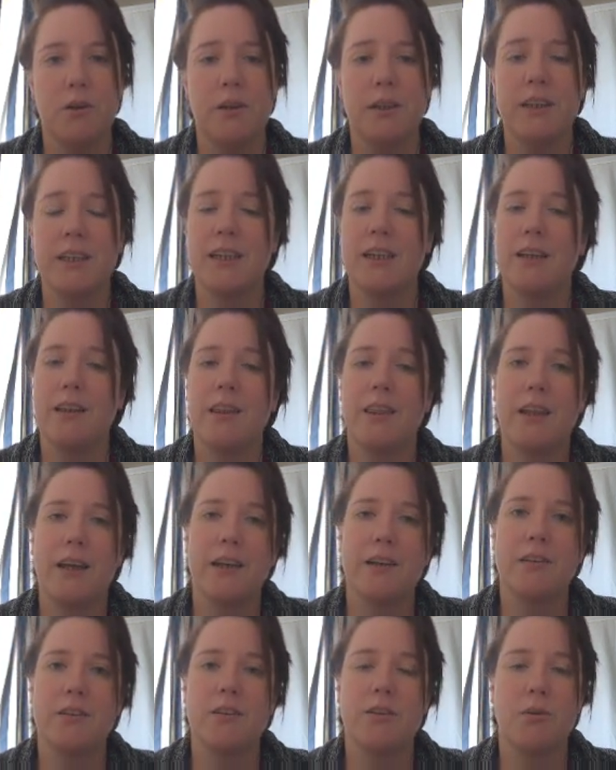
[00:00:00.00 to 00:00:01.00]
And again,
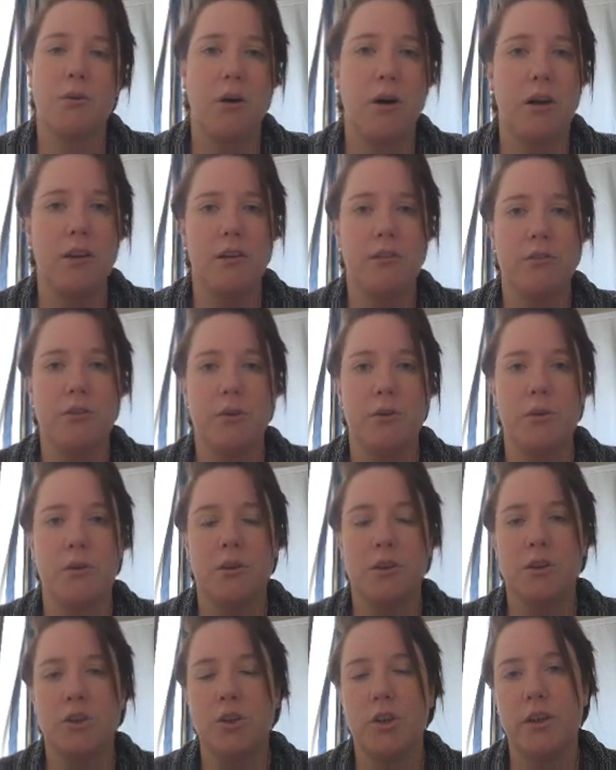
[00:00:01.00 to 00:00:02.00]
thanks to all of you who
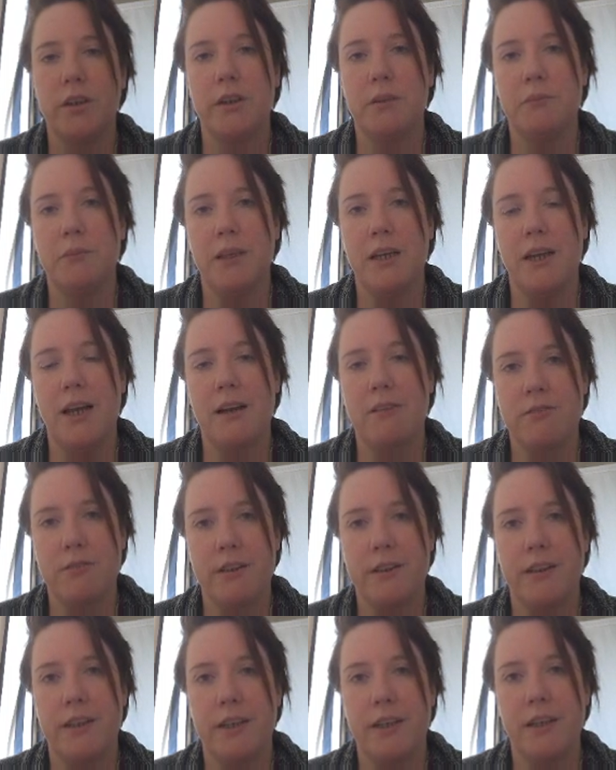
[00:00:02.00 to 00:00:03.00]
are joining me
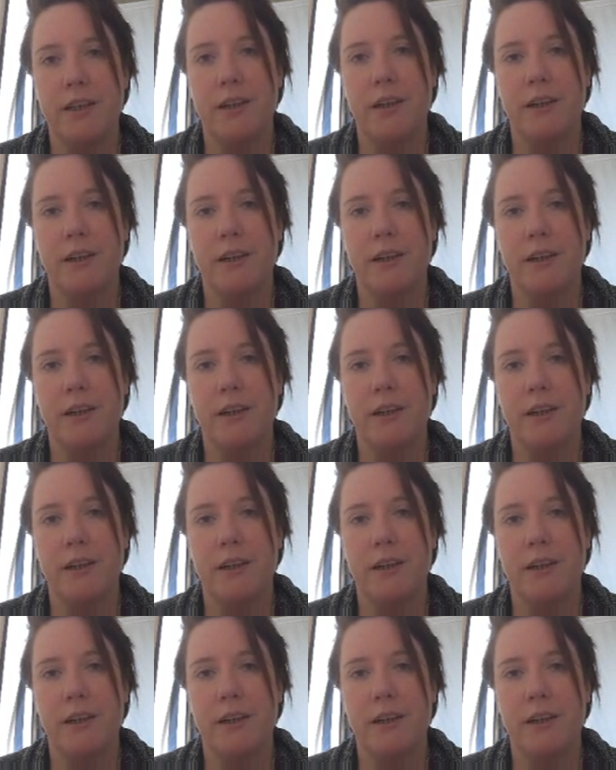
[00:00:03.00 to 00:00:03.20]
every day.